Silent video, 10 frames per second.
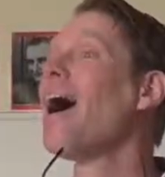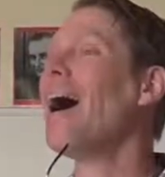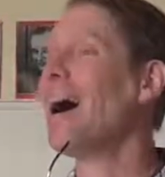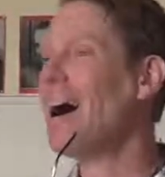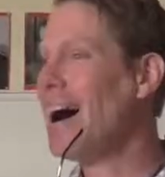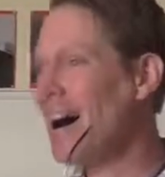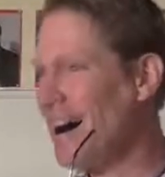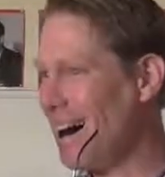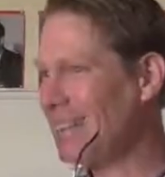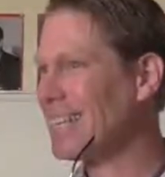
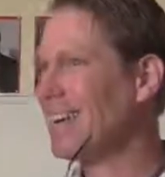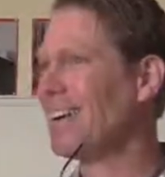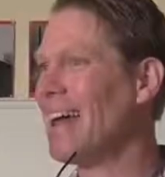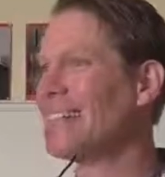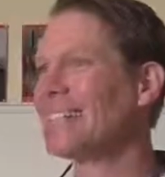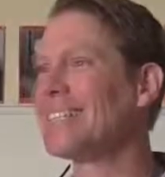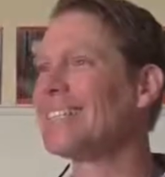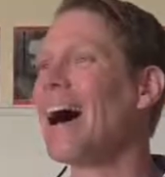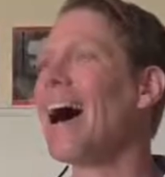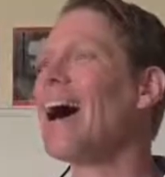Ah, see, Hernandez
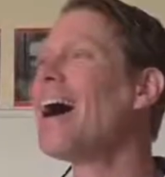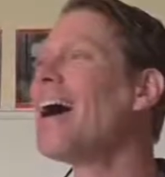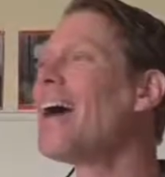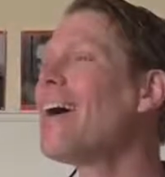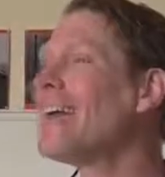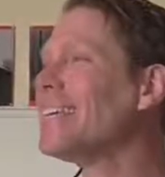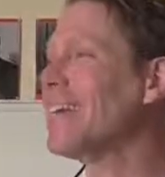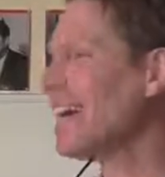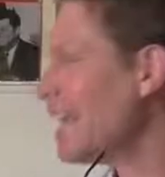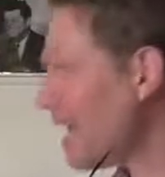goes, ah, I
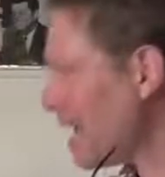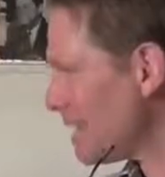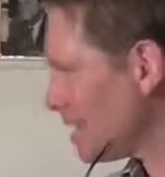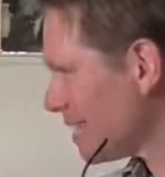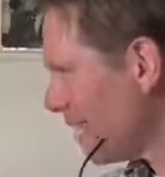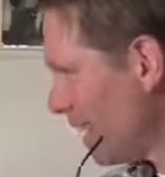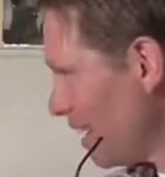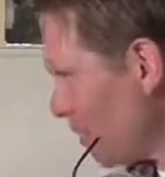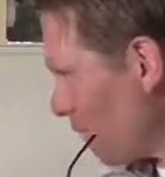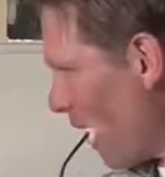get it,
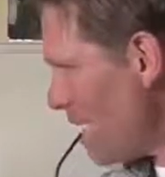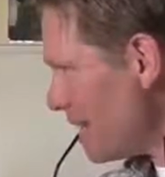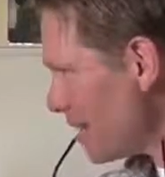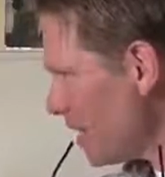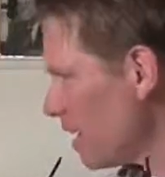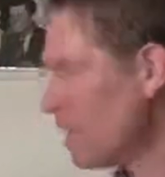right?